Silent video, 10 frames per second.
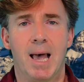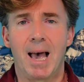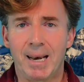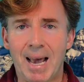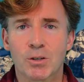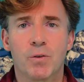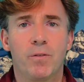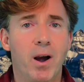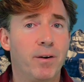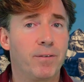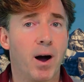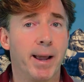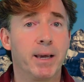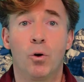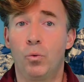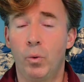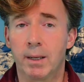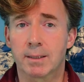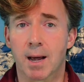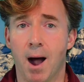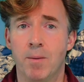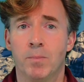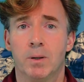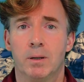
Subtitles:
and how to verify real-time